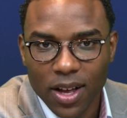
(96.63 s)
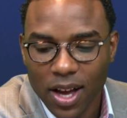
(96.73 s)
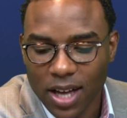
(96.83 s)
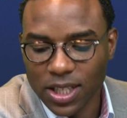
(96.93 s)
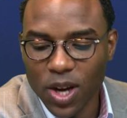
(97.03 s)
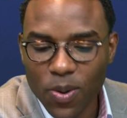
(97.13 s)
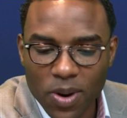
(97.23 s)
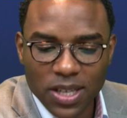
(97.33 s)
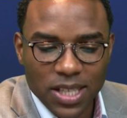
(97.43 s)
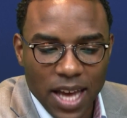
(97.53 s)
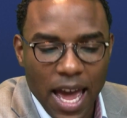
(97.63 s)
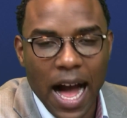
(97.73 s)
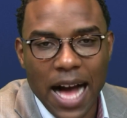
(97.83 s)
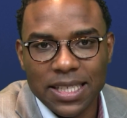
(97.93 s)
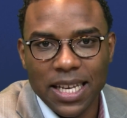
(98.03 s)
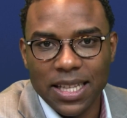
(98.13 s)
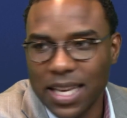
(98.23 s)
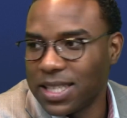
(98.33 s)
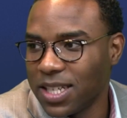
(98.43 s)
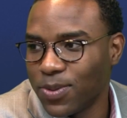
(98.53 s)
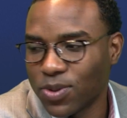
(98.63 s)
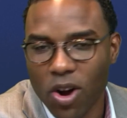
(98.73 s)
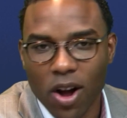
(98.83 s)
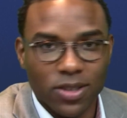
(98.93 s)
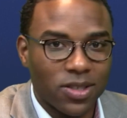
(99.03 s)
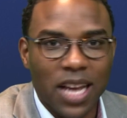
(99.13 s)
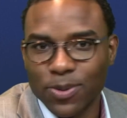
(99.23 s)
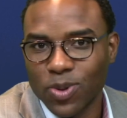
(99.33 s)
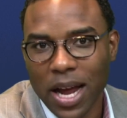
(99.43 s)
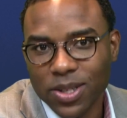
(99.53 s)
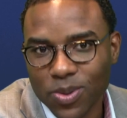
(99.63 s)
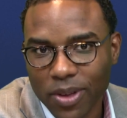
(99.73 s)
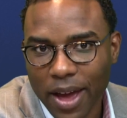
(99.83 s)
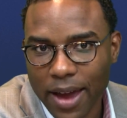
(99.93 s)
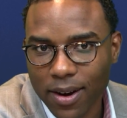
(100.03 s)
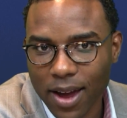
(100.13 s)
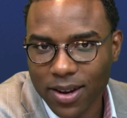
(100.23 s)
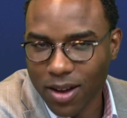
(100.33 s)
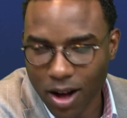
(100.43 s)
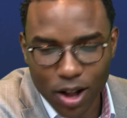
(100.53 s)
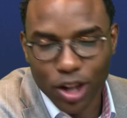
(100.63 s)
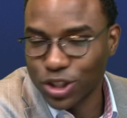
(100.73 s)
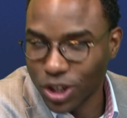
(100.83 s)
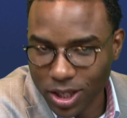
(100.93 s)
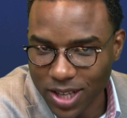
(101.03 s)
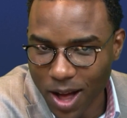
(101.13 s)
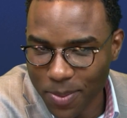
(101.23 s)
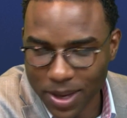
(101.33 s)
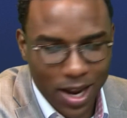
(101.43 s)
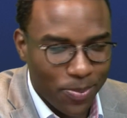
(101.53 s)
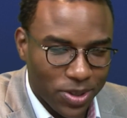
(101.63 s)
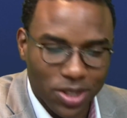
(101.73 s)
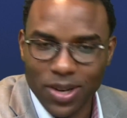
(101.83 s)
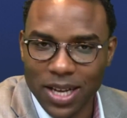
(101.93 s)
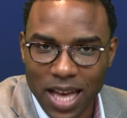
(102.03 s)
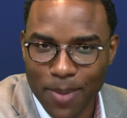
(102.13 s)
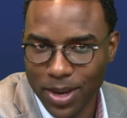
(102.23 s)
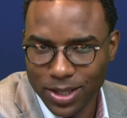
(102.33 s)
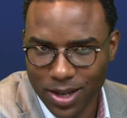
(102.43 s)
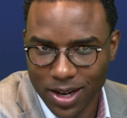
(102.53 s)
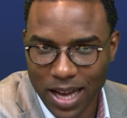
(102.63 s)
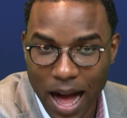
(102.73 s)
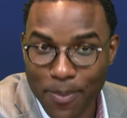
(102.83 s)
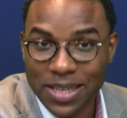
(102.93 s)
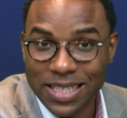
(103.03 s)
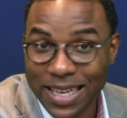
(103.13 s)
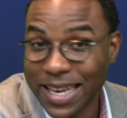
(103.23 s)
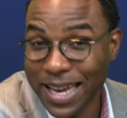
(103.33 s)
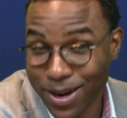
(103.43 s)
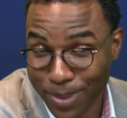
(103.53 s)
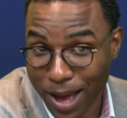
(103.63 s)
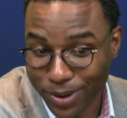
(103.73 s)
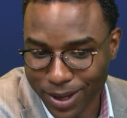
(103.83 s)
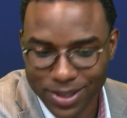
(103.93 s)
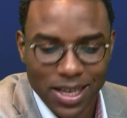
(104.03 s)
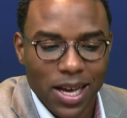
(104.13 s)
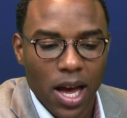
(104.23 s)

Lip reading: Because I don't want to say I said this and it was wrong, because there's times when I do that and y'all are sure to tell me, and I appreciate you guys commenting in about it.